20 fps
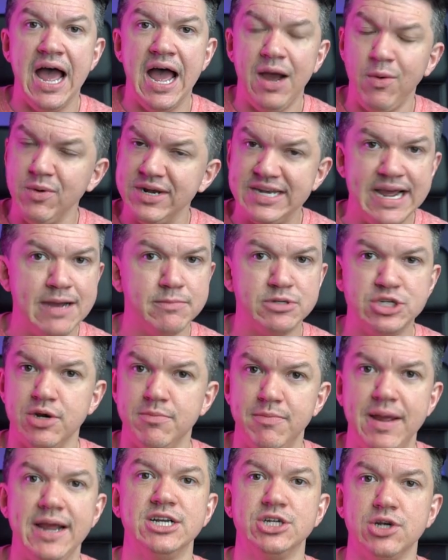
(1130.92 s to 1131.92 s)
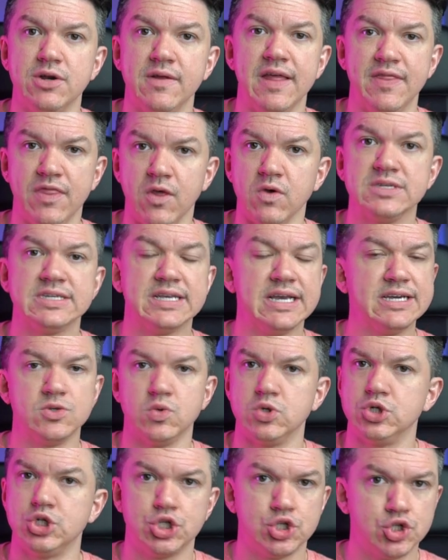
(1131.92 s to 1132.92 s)
I would damn sure make sure that those things
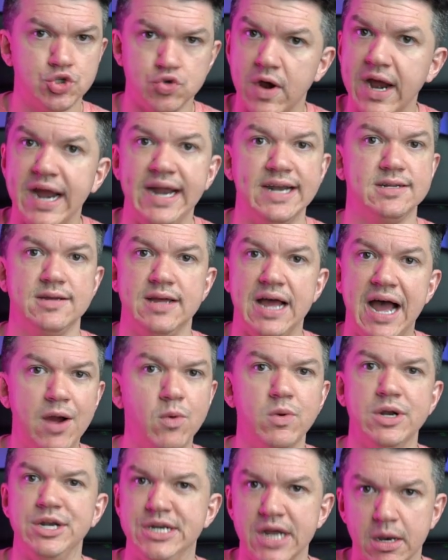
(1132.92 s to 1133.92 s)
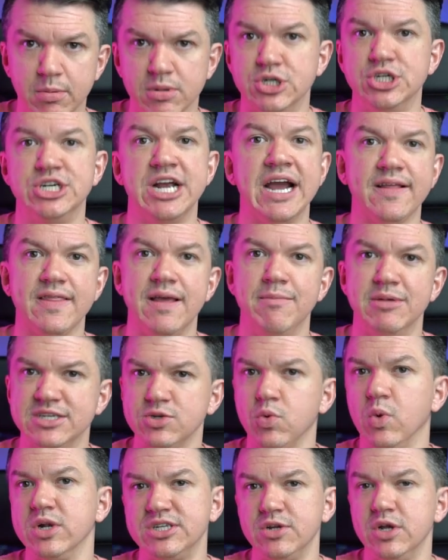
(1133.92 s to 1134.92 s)
were straight. I would double check them.
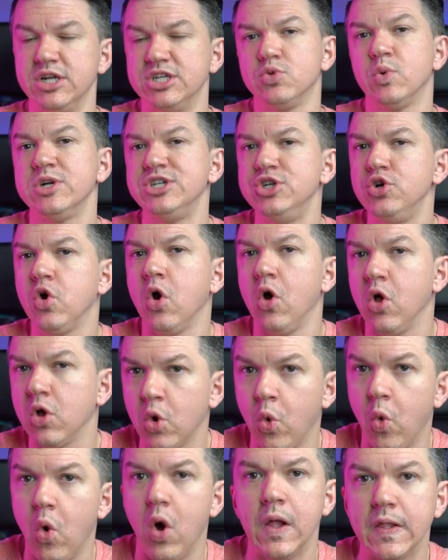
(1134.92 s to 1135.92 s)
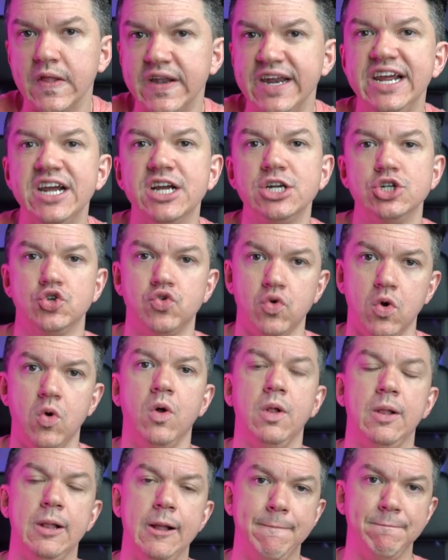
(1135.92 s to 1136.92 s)
It's what, it's what you call quality
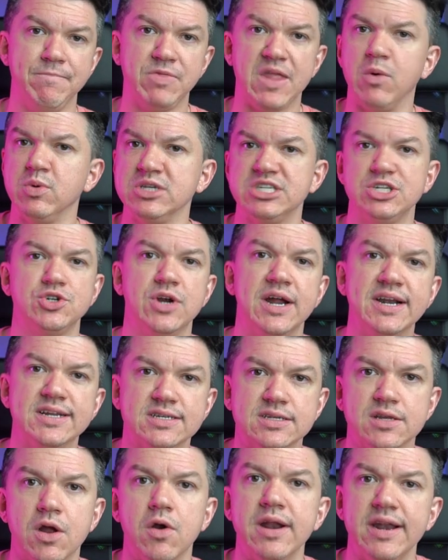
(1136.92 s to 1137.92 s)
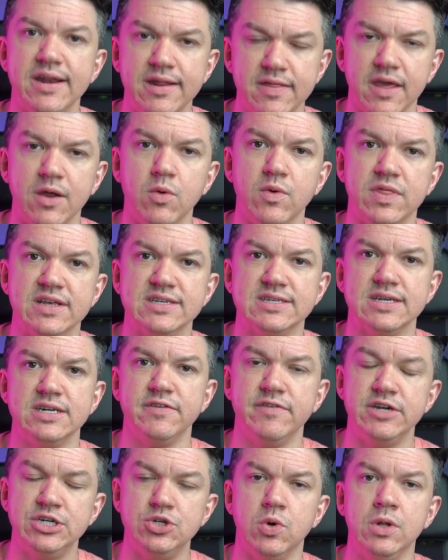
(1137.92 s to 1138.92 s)
control. I wasn't trying to start anything with this
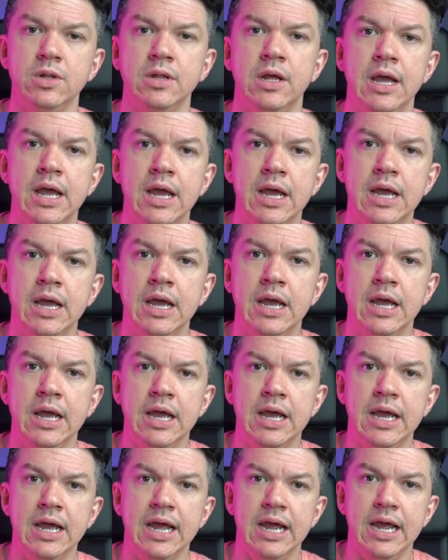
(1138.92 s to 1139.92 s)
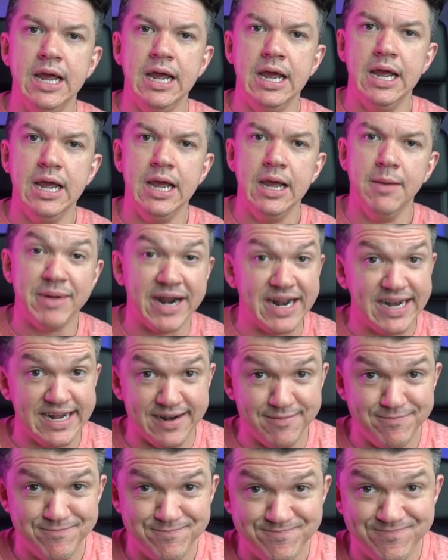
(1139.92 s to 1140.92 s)
individual, but I
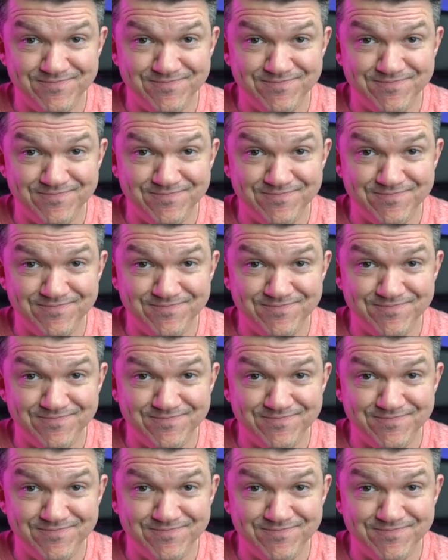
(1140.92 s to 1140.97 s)
did.